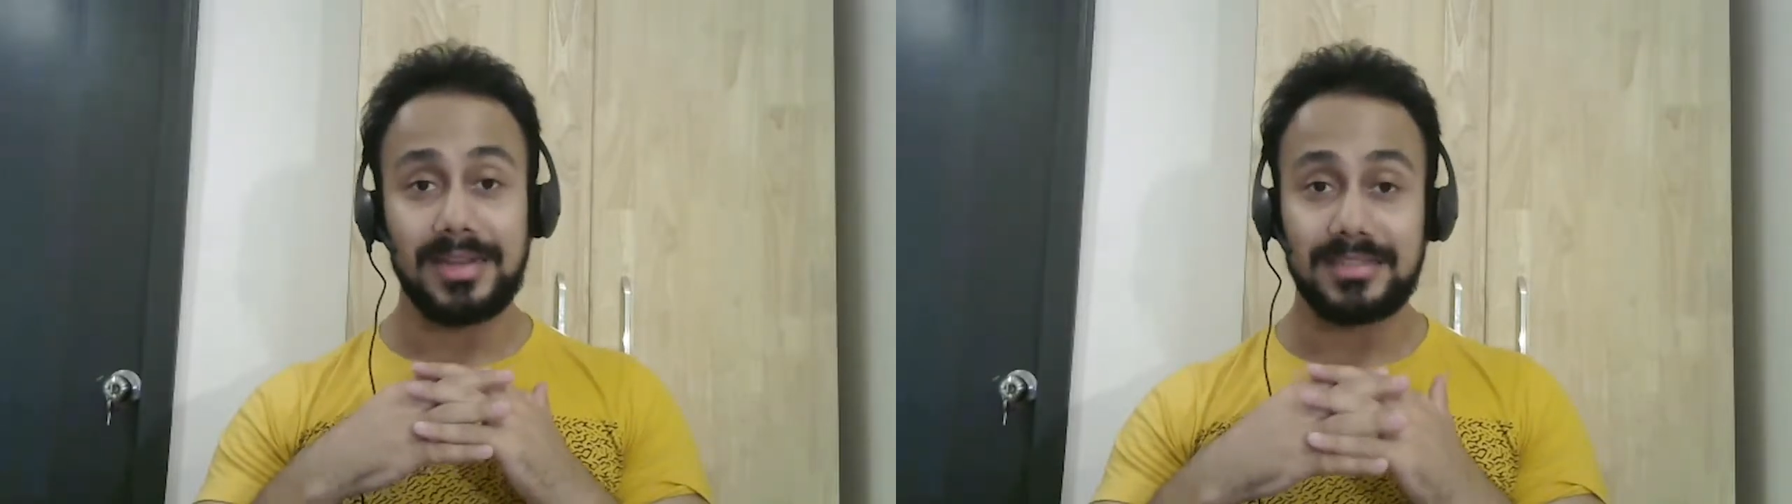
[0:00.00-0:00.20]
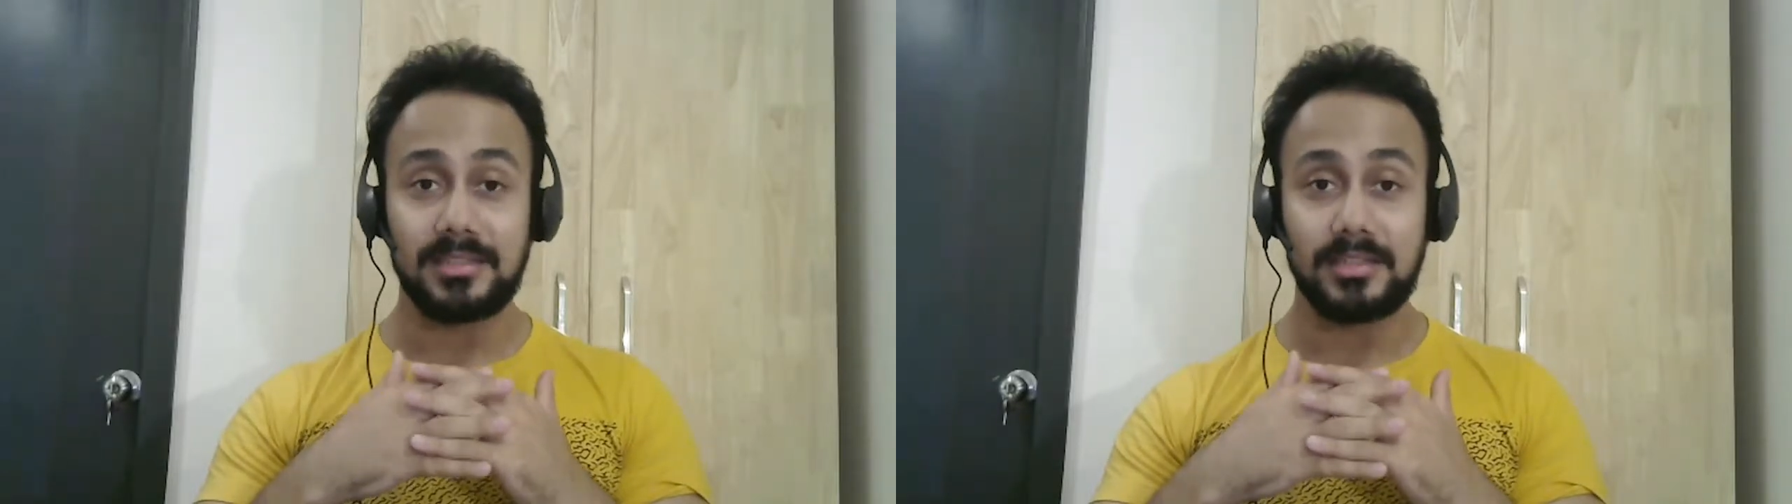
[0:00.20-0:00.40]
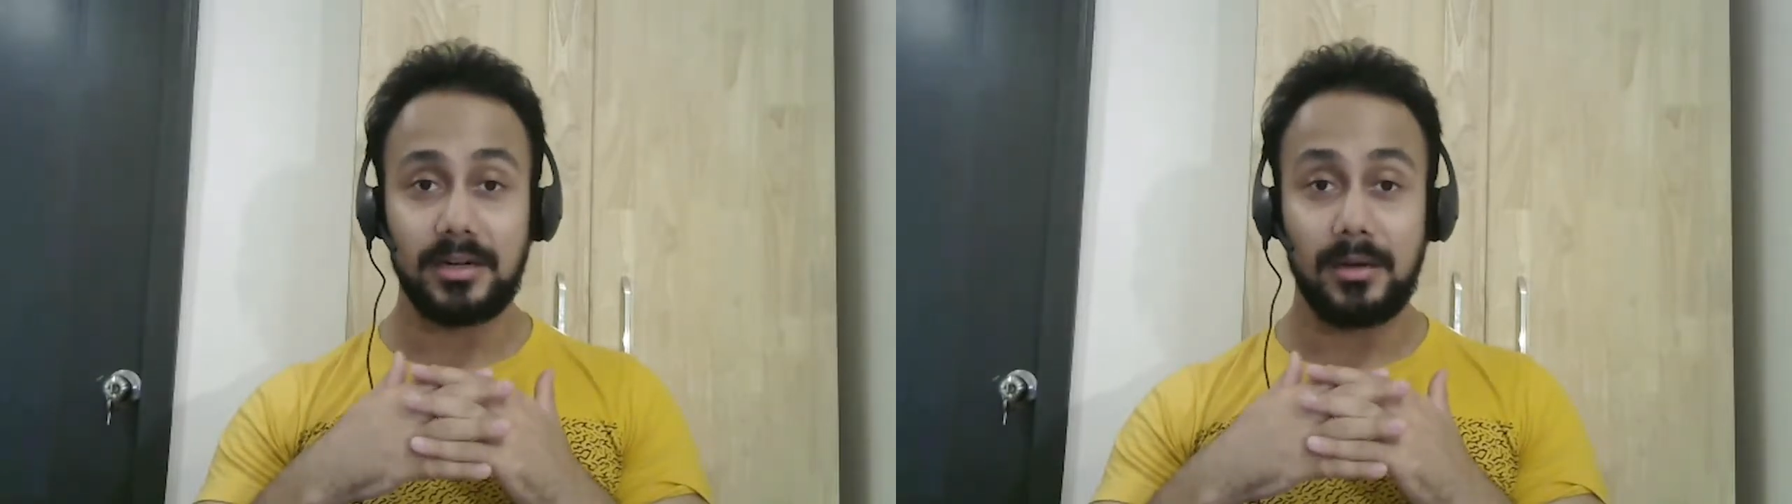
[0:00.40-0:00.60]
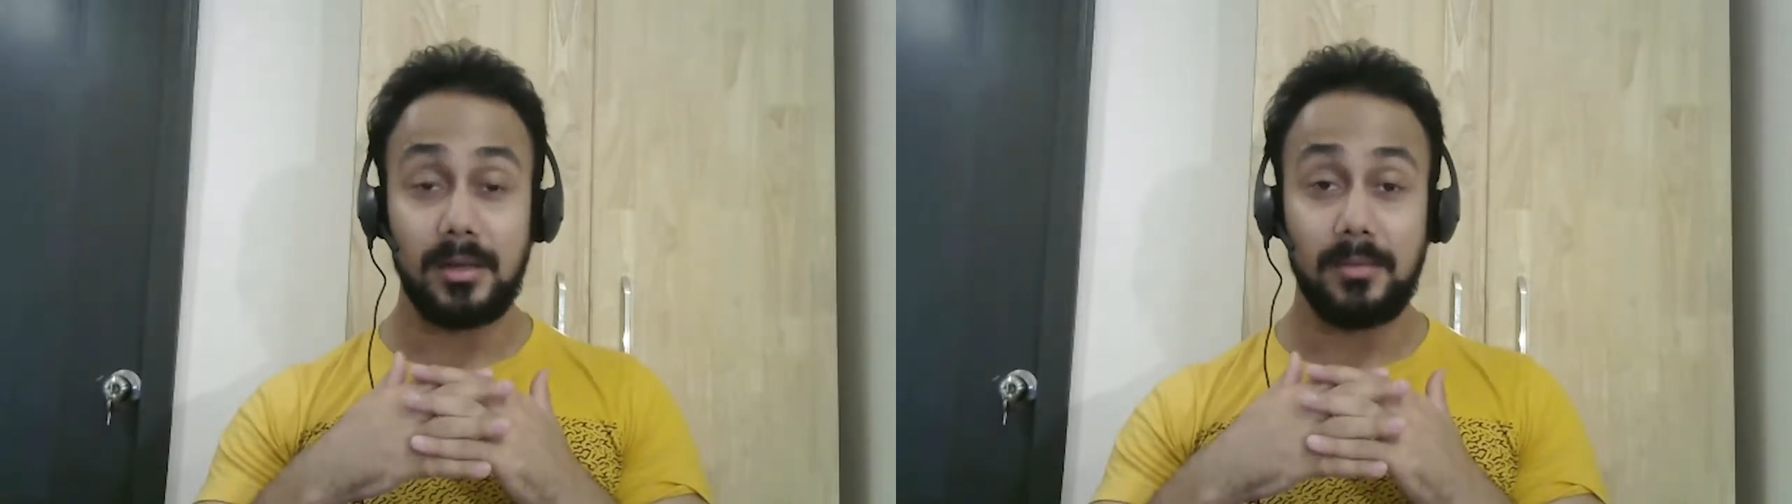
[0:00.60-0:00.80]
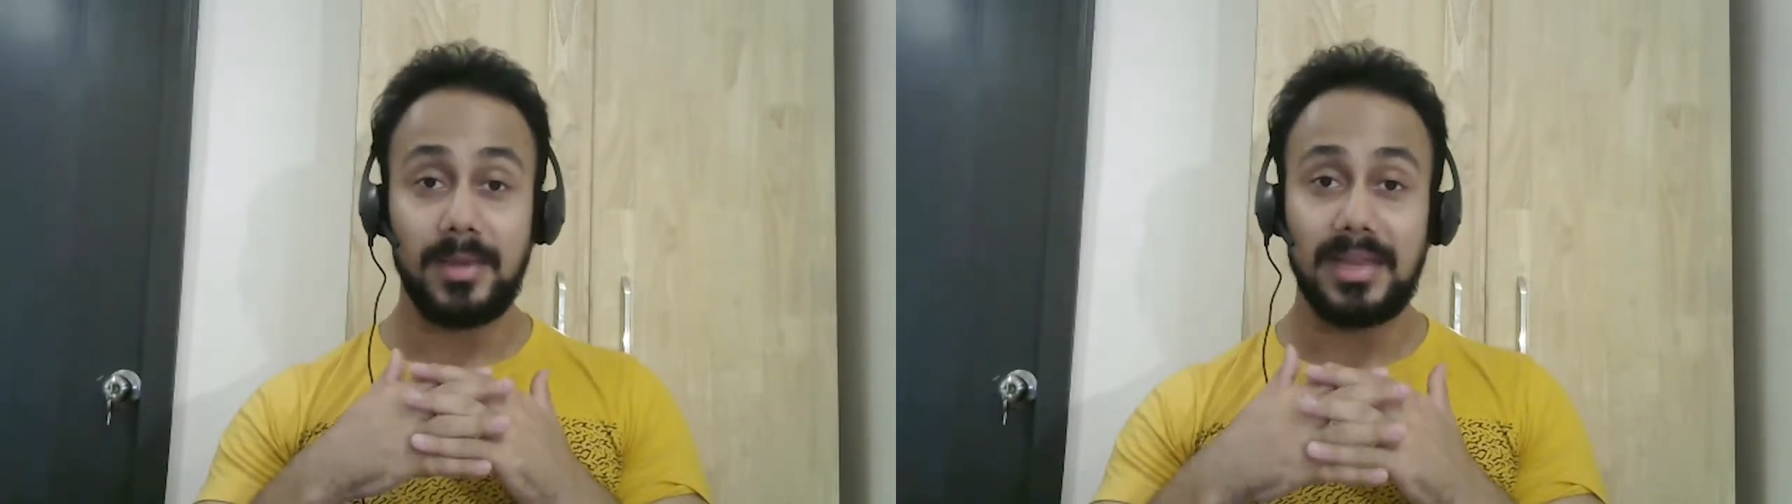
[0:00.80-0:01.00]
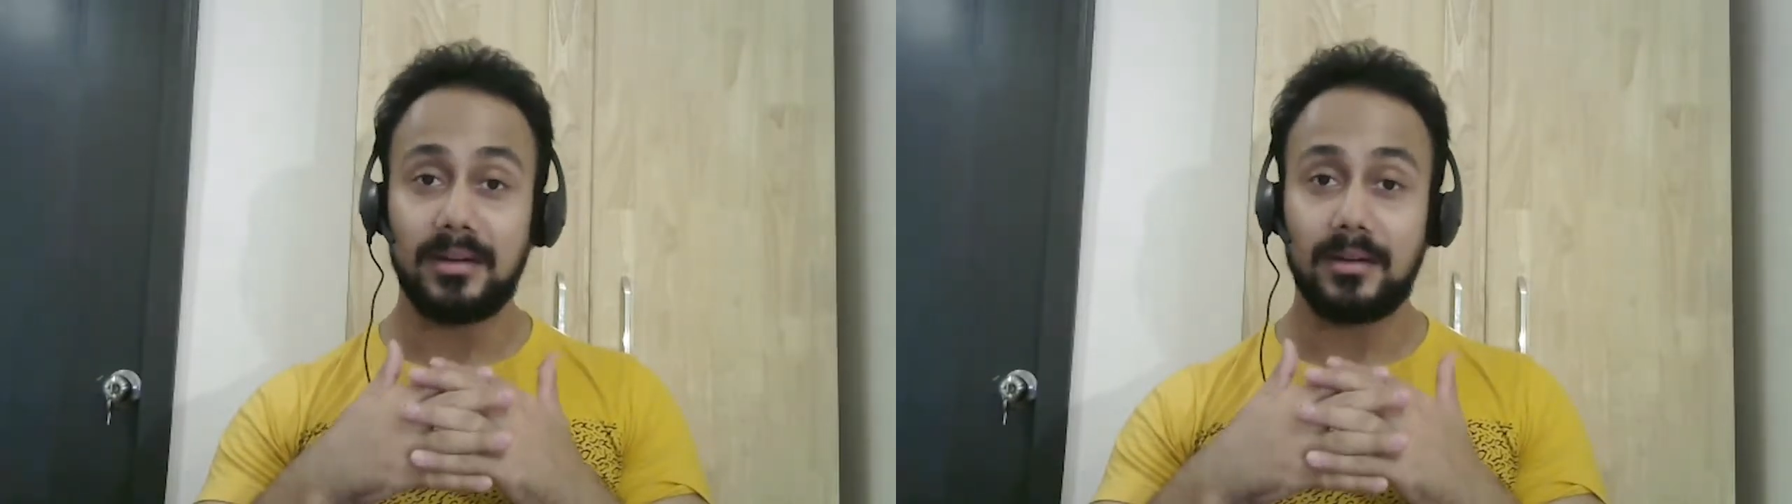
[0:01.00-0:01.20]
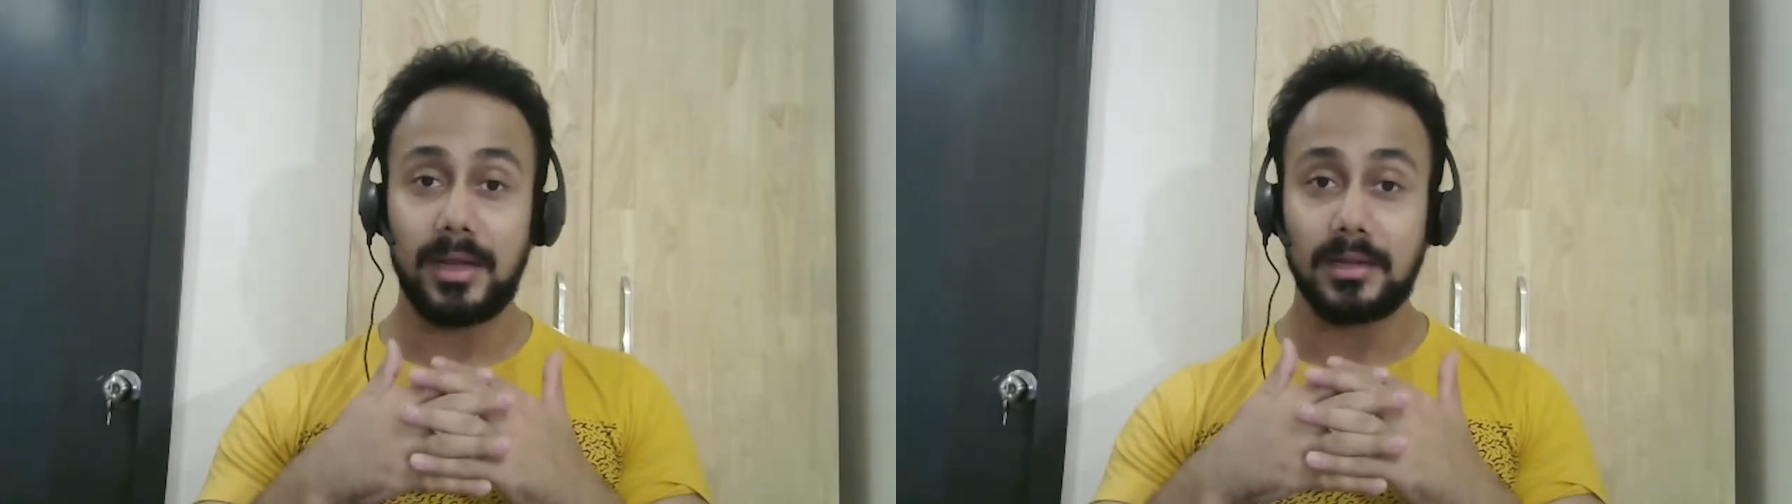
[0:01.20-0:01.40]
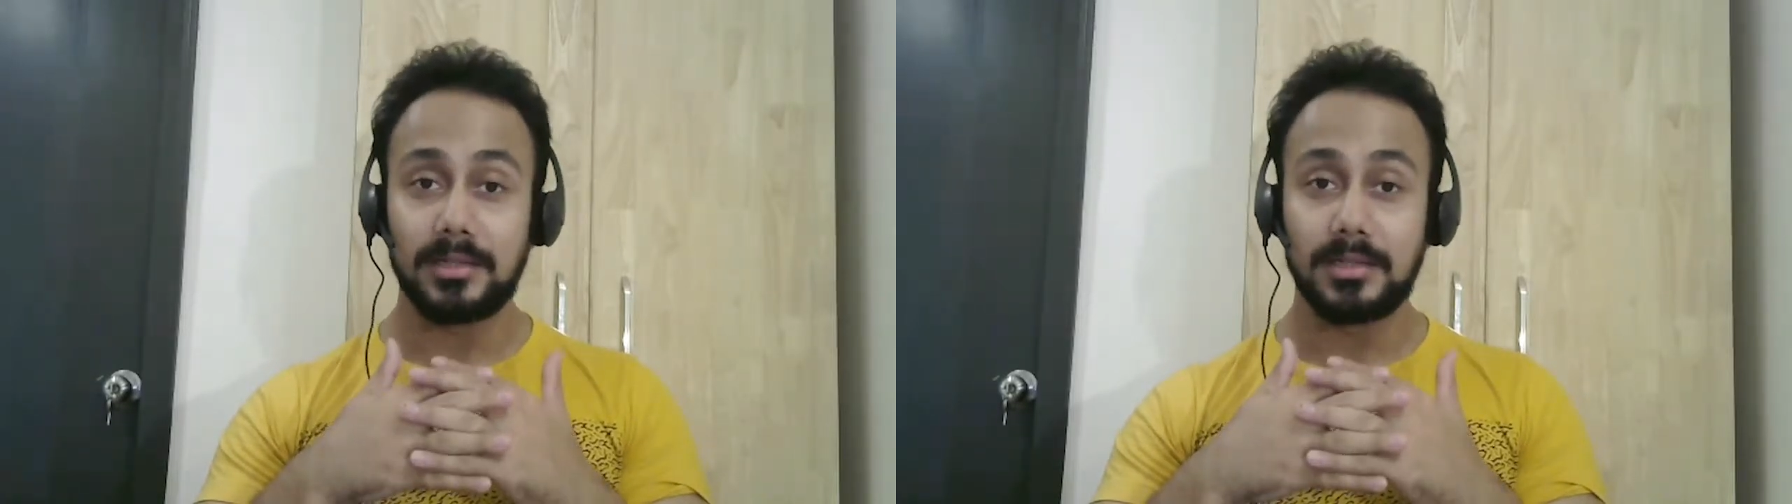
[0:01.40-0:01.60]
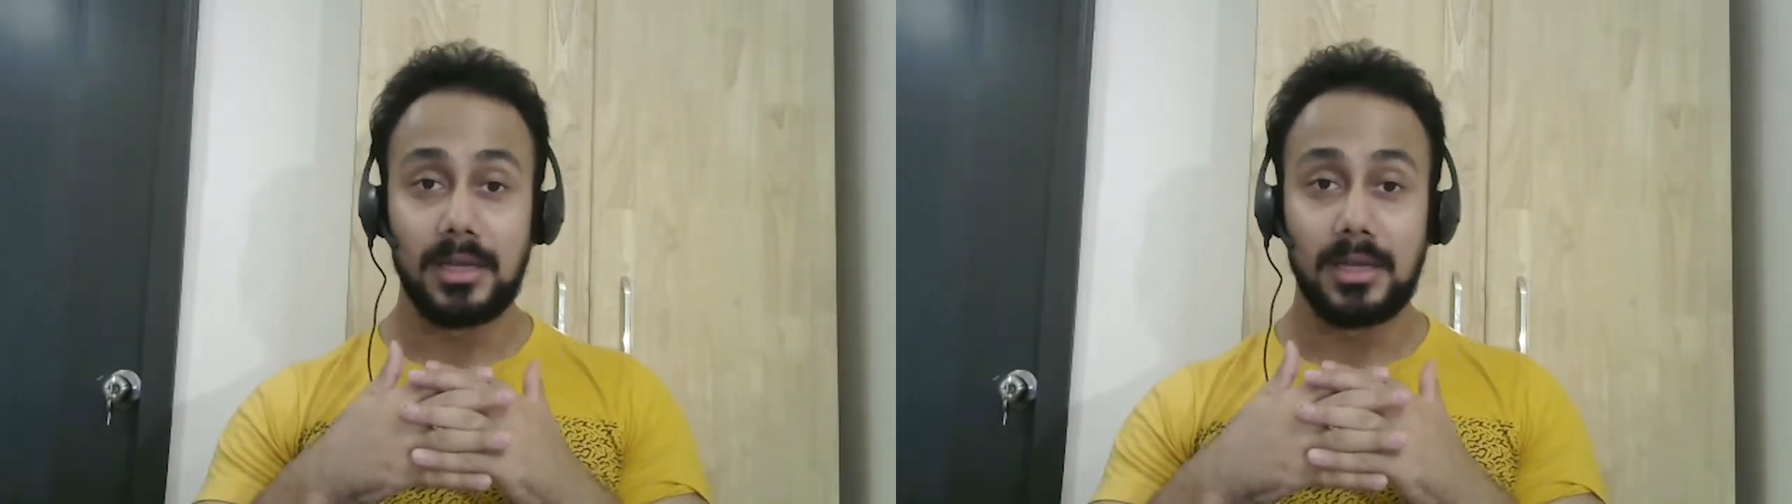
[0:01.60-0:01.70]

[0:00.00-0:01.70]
necessarily be correct.